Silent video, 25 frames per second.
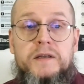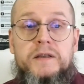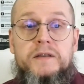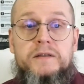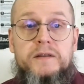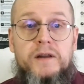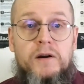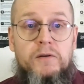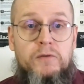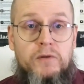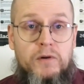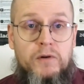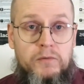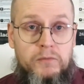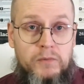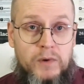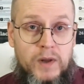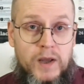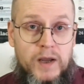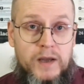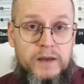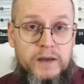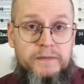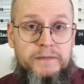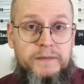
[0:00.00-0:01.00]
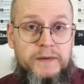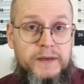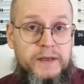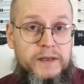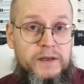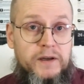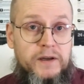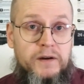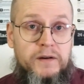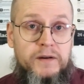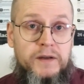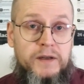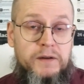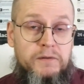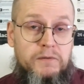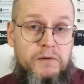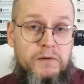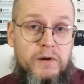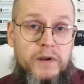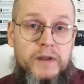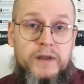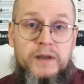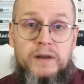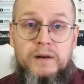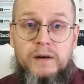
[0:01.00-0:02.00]
their own life in a
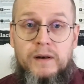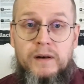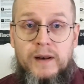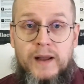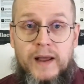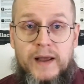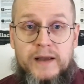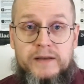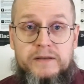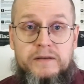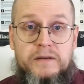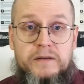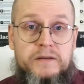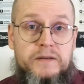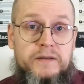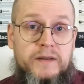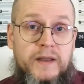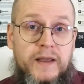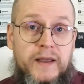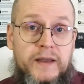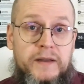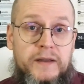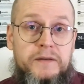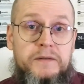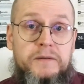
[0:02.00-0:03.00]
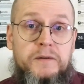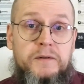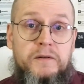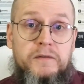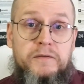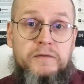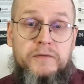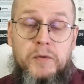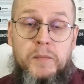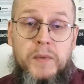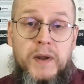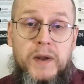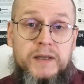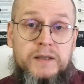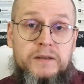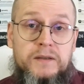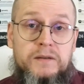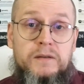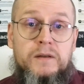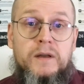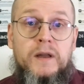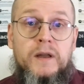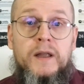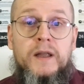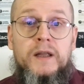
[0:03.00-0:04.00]
heroic last stand of a battle
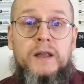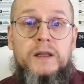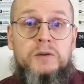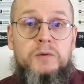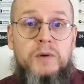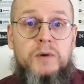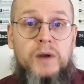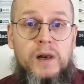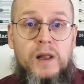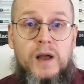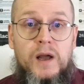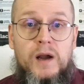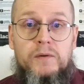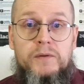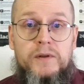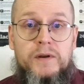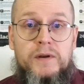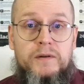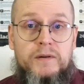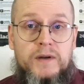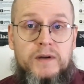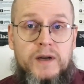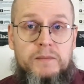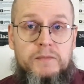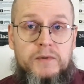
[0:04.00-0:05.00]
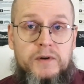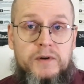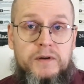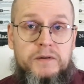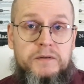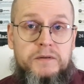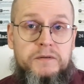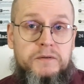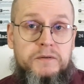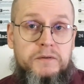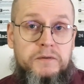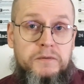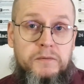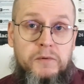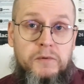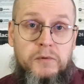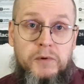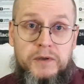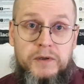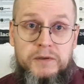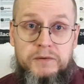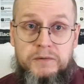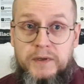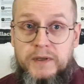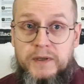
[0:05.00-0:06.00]
to allow their comrades to
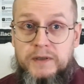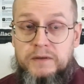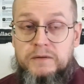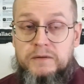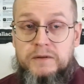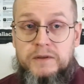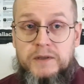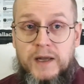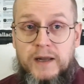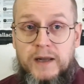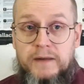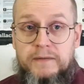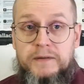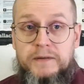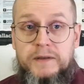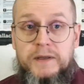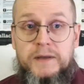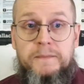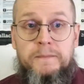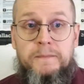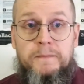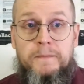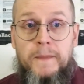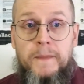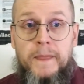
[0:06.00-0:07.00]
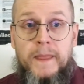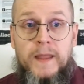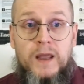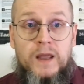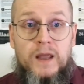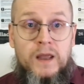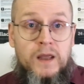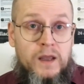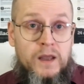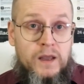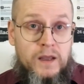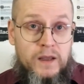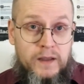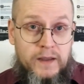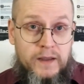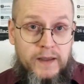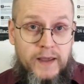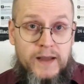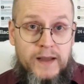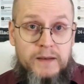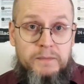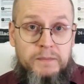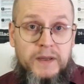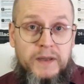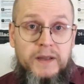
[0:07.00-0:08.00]
retreat to safety, can
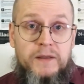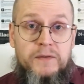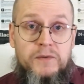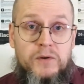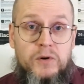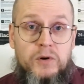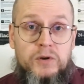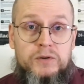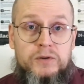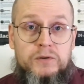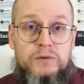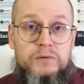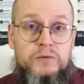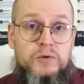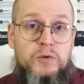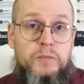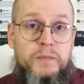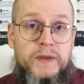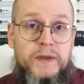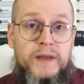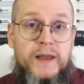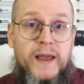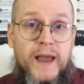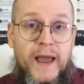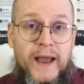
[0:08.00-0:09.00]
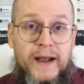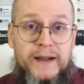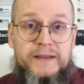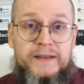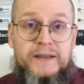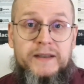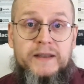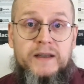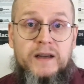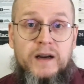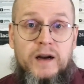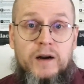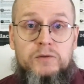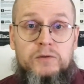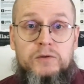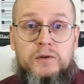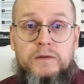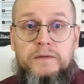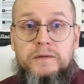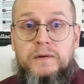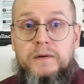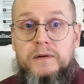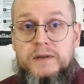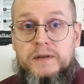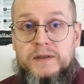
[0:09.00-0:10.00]
be thought to be acting out of
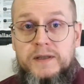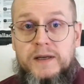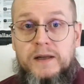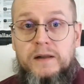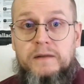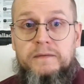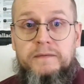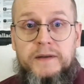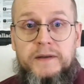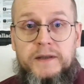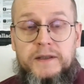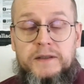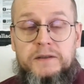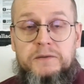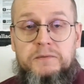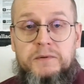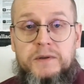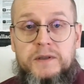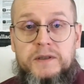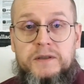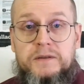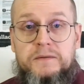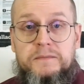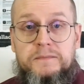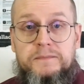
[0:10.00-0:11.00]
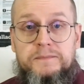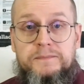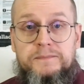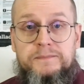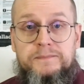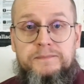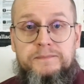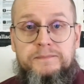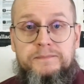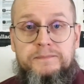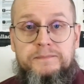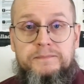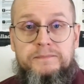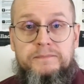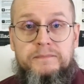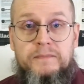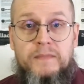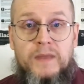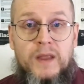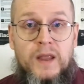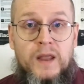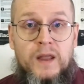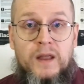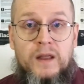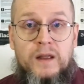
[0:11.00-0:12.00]
self-interest.
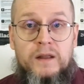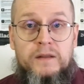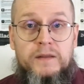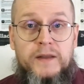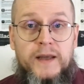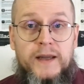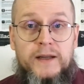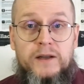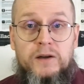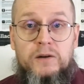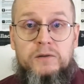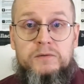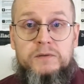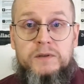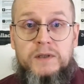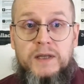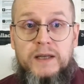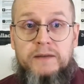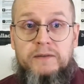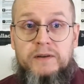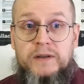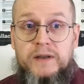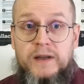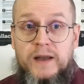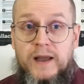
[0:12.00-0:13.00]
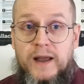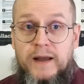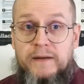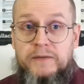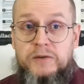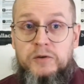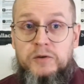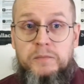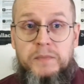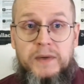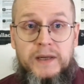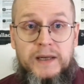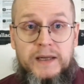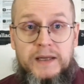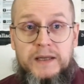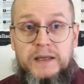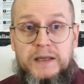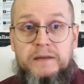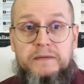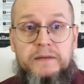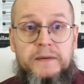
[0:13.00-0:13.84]
They don't even have to believe